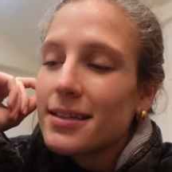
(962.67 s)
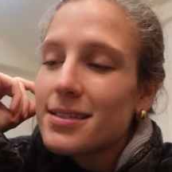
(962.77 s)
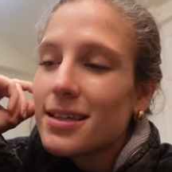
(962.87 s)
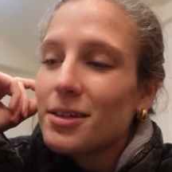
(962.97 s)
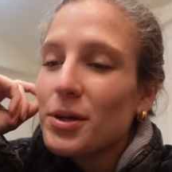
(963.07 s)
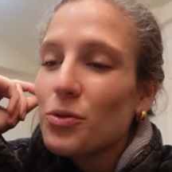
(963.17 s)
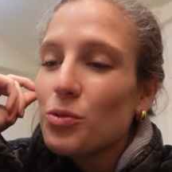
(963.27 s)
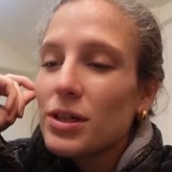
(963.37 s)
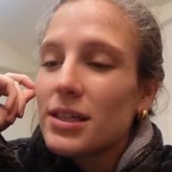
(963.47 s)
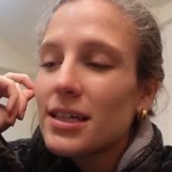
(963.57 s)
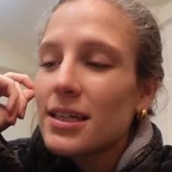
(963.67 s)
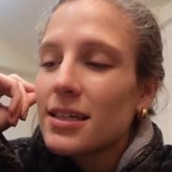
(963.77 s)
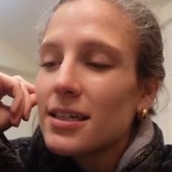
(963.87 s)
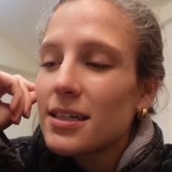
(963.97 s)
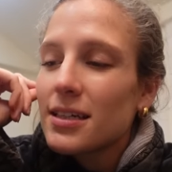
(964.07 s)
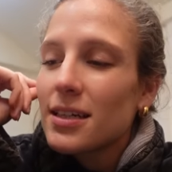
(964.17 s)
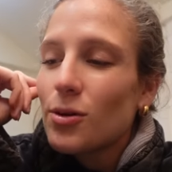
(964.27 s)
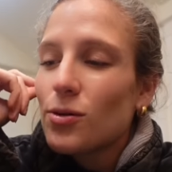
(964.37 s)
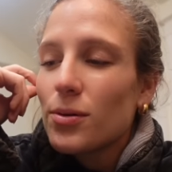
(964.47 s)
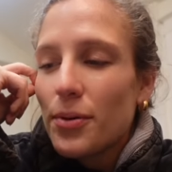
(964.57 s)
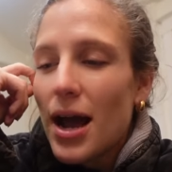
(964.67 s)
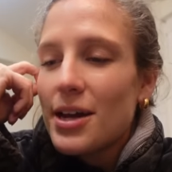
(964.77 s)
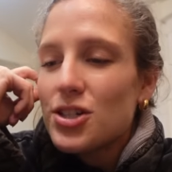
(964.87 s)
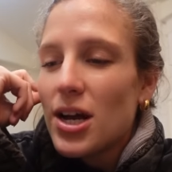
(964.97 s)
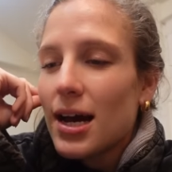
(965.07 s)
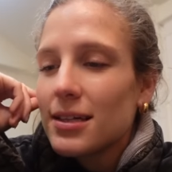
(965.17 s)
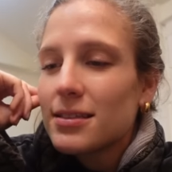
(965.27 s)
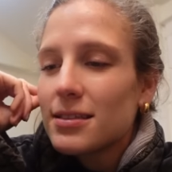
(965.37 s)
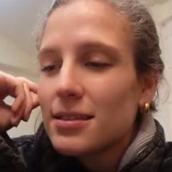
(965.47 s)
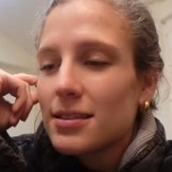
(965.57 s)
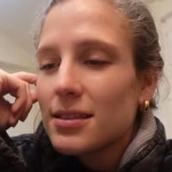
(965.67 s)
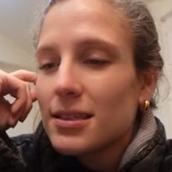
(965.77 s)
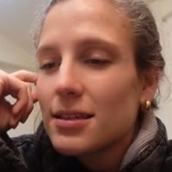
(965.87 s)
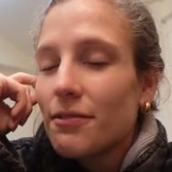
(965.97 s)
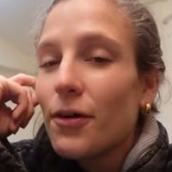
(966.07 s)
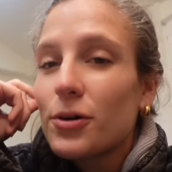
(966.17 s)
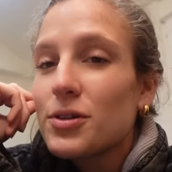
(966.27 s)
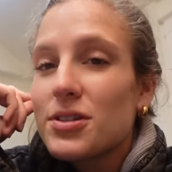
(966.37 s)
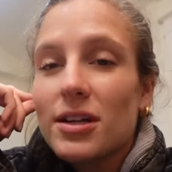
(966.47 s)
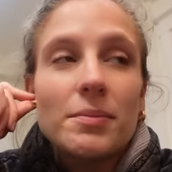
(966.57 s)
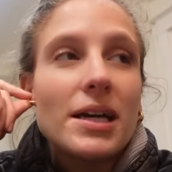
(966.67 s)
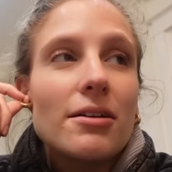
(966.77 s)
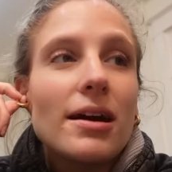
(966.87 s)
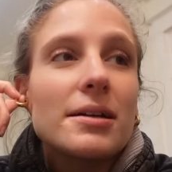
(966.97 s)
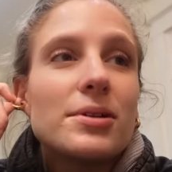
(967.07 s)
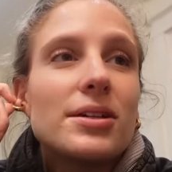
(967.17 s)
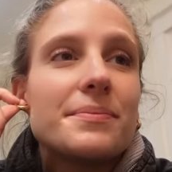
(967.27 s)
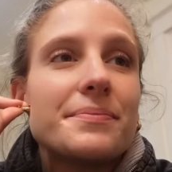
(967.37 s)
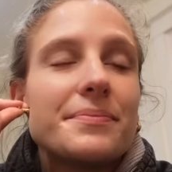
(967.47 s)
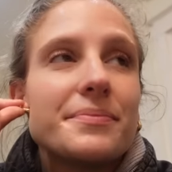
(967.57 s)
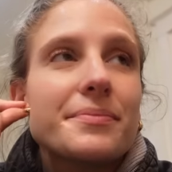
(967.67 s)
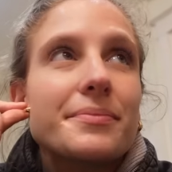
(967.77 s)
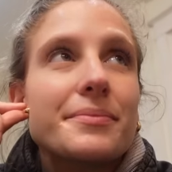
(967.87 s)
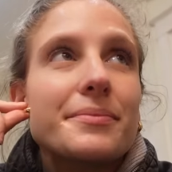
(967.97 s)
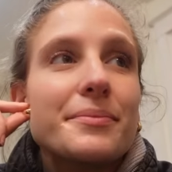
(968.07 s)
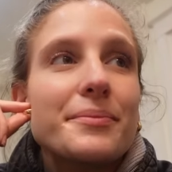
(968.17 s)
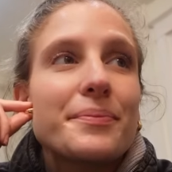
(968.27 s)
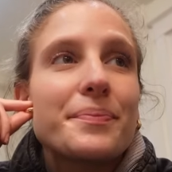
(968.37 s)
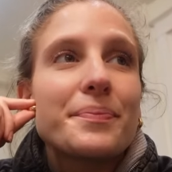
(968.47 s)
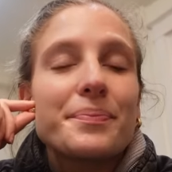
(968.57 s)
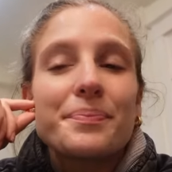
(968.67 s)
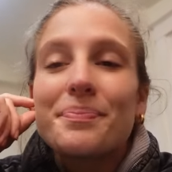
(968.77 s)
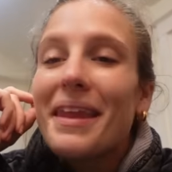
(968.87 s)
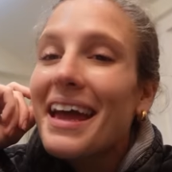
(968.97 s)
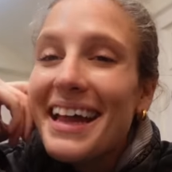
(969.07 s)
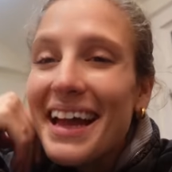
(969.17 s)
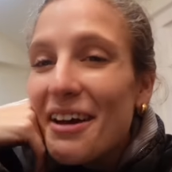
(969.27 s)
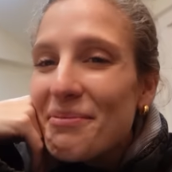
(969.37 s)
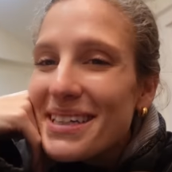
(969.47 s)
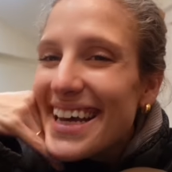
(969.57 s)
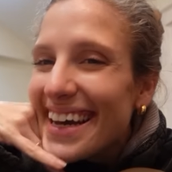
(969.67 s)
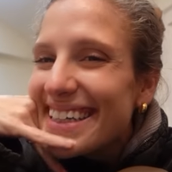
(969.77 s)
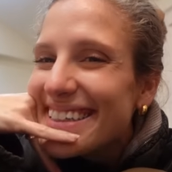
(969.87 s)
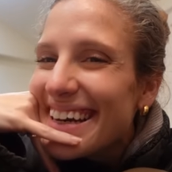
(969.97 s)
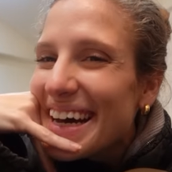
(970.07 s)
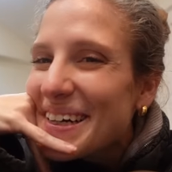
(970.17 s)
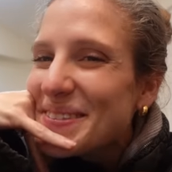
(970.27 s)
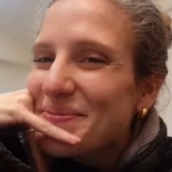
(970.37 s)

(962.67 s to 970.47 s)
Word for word: It's going to be a really cool project. The photos are going to be incredible. I do. I have my dad here to help.